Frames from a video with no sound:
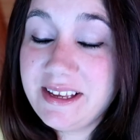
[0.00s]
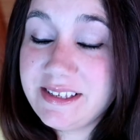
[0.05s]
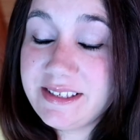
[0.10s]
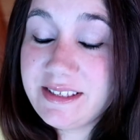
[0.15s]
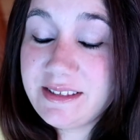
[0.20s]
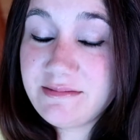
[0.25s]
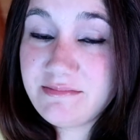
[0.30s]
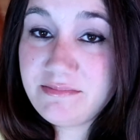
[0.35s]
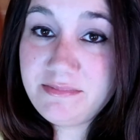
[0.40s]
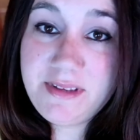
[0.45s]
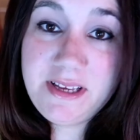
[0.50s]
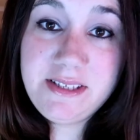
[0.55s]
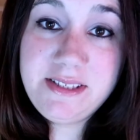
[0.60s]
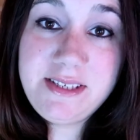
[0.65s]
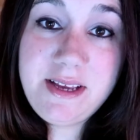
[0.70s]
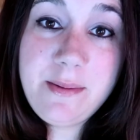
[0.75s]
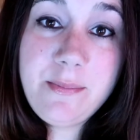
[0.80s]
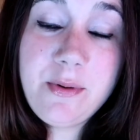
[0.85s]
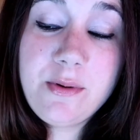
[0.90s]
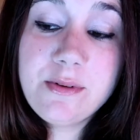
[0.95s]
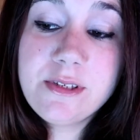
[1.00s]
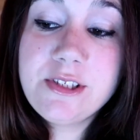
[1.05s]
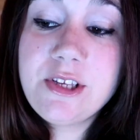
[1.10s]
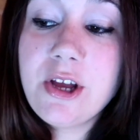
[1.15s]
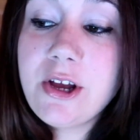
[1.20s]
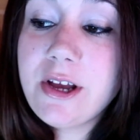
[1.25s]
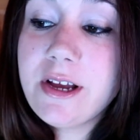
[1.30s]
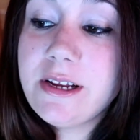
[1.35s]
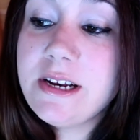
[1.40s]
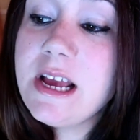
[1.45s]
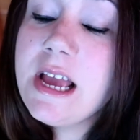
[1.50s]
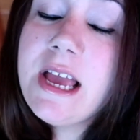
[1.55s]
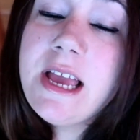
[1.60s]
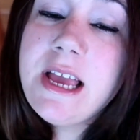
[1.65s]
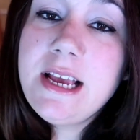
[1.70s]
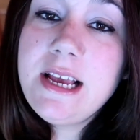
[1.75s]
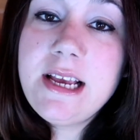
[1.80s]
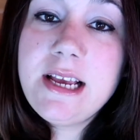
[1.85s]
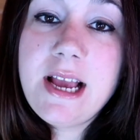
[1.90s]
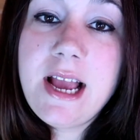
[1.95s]
his sample was good,
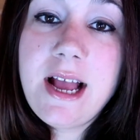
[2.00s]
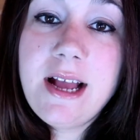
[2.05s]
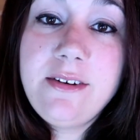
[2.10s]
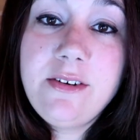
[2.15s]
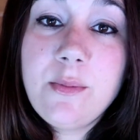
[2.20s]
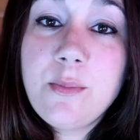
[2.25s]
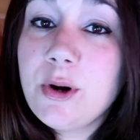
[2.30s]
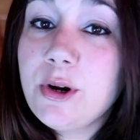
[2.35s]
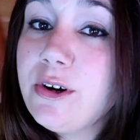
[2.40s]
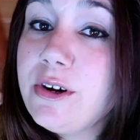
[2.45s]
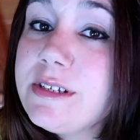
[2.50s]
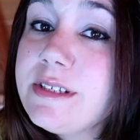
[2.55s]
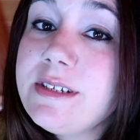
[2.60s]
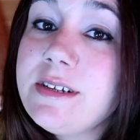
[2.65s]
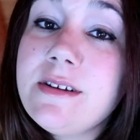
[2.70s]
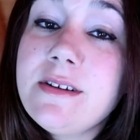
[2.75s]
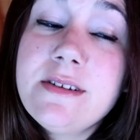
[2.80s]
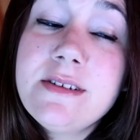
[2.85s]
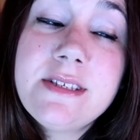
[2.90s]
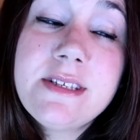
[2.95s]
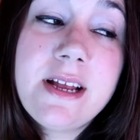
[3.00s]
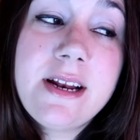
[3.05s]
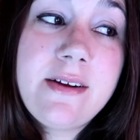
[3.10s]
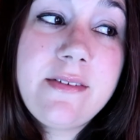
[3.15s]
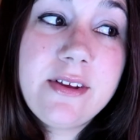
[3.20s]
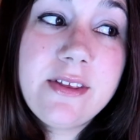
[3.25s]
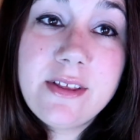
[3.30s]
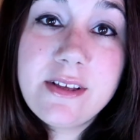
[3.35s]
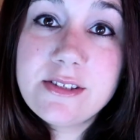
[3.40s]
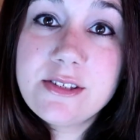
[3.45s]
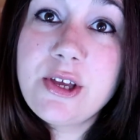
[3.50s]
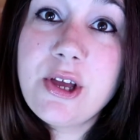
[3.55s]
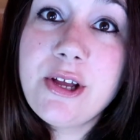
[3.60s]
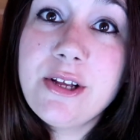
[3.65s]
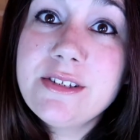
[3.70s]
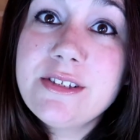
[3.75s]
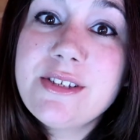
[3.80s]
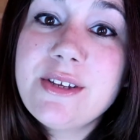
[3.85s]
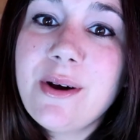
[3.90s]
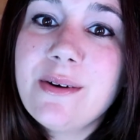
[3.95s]
he had no more crystals, and everything's
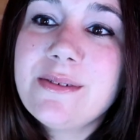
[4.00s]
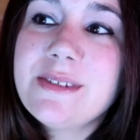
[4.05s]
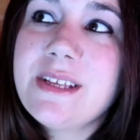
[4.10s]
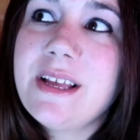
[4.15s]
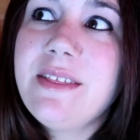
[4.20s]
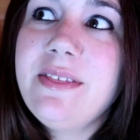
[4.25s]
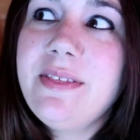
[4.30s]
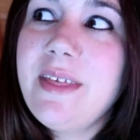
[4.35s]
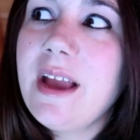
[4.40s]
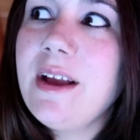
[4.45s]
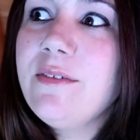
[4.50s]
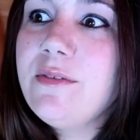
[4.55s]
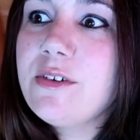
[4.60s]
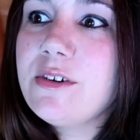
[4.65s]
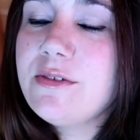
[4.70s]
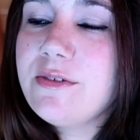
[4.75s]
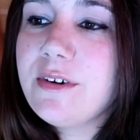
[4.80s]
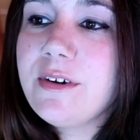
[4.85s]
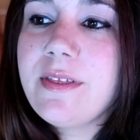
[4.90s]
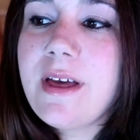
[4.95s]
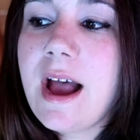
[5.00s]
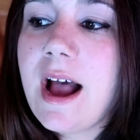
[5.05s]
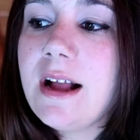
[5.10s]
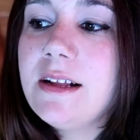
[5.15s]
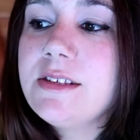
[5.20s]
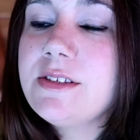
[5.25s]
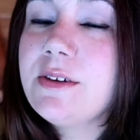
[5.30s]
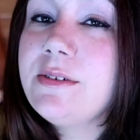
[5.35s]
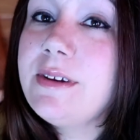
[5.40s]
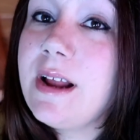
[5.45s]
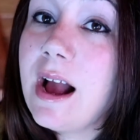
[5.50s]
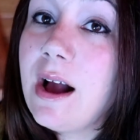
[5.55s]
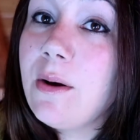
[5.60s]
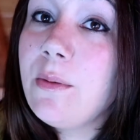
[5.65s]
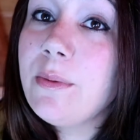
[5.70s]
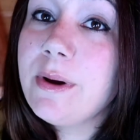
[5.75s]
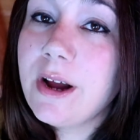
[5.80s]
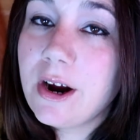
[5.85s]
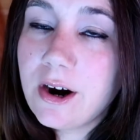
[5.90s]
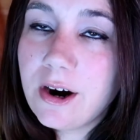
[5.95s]
good. So I was like thankful for that. So now
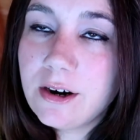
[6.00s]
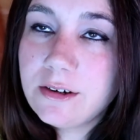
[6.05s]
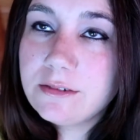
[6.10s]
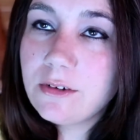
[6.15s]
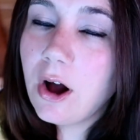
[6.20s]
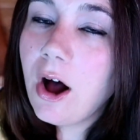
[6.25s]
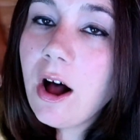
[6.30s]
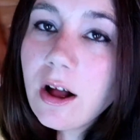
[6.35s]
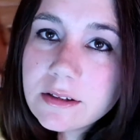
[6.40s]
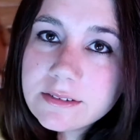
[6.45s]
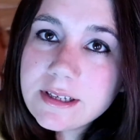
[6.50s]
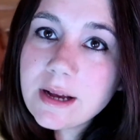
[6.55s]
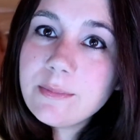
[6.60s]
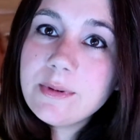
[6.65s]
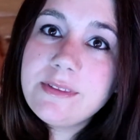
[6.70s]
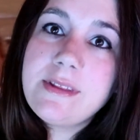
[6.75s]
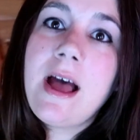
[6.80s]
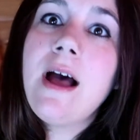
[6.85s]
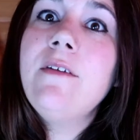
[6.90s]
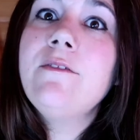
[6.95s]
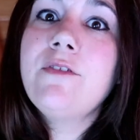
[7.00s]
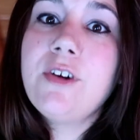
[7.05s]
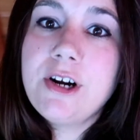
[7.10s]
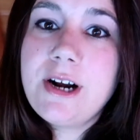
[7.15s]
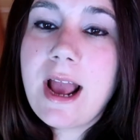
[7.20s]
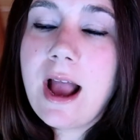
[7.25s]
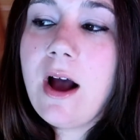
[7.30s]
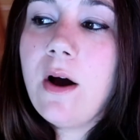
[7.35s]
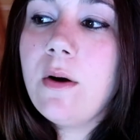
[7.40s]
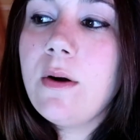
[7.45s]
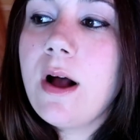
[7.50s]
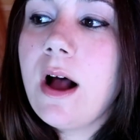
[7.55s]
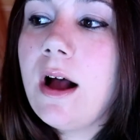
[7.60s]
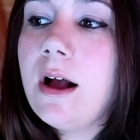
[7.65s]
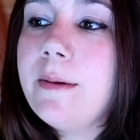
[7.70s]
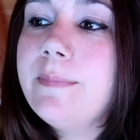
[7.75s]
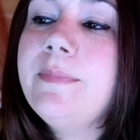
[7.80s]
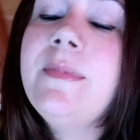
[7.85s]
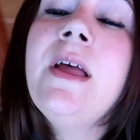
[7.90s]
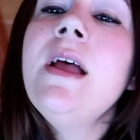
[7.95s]
we are all done with that for
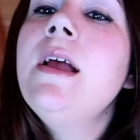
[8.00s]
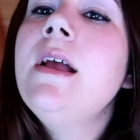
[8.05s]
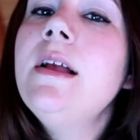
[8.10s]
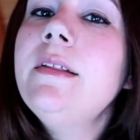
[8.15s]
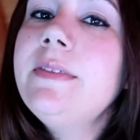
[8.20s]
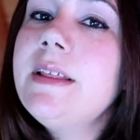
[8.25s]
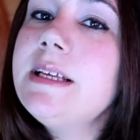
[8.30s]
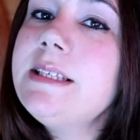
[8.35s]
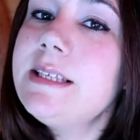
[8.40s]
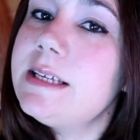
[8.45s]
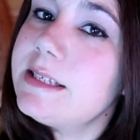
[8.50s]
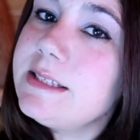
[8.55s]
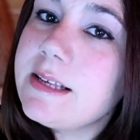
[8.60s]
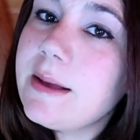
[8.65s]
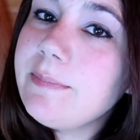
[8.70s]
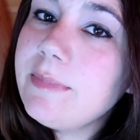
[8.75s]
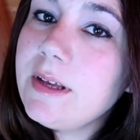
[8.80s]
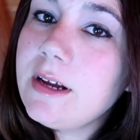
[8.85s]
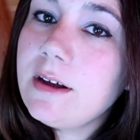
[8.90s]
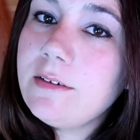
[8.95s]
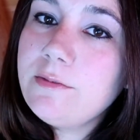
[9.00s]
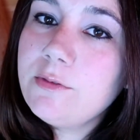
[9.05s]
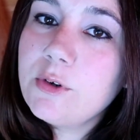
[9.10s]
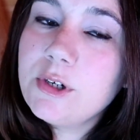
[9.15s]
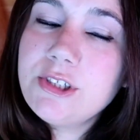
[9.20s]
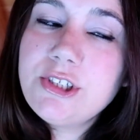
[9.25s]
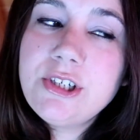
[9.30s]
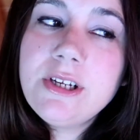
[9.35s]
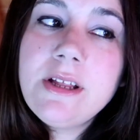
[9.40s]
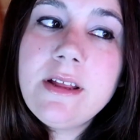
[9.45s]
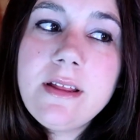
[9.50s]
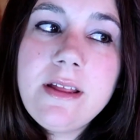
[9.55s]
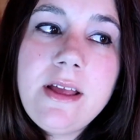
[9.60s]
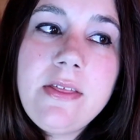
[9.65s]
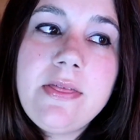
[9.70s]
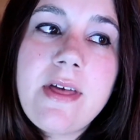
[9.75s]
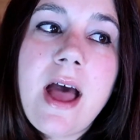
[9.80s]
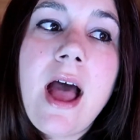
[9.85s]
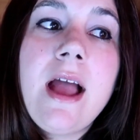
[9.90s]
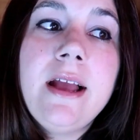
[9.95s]
now. This is something, unfortunately,
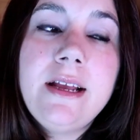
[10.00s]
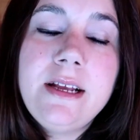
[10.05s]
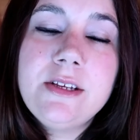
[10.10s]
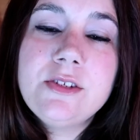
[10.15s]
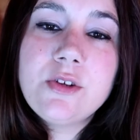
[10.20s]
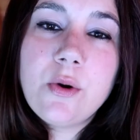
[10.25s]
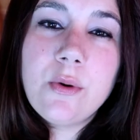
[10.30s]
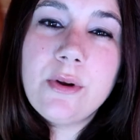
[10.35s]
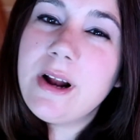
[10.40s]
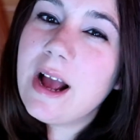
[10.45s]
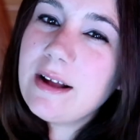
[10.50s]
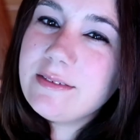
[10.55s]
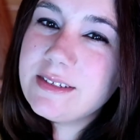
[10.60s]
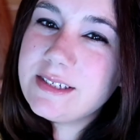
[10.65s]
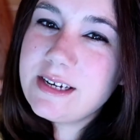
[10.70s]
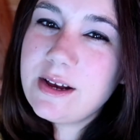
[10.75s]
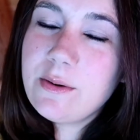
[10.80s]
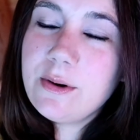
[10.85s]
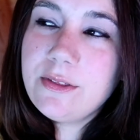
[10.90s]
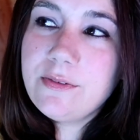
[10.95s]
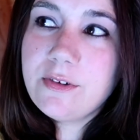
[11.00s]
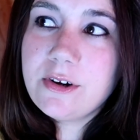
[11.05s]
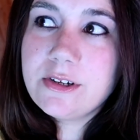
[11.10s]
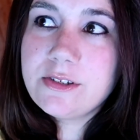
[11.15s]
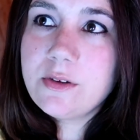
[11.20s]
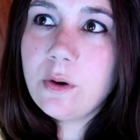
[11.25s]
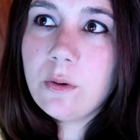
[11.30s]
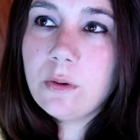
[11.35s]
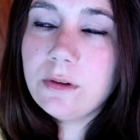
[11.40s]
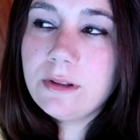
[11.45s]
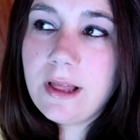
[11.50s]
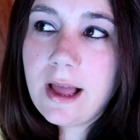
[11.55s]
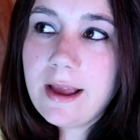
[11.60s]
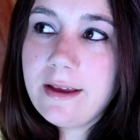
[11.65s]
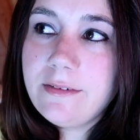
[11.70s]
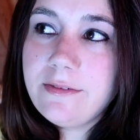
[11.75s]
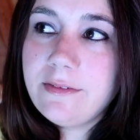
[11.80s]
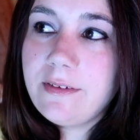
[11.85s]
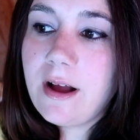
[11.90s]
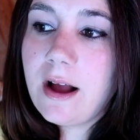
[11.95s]
that he's going to have to deal with for his whole
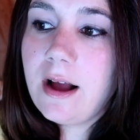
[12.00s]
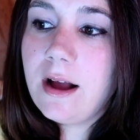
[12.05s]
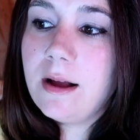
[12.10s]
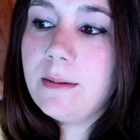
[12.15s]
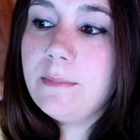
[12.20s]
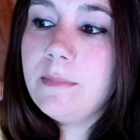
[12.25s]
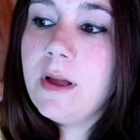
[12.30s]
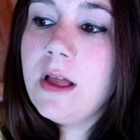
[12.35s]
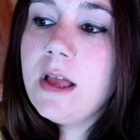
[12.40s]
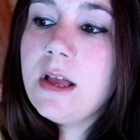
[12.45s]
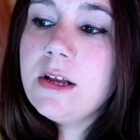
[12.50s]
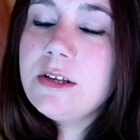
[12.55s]
life. So I'm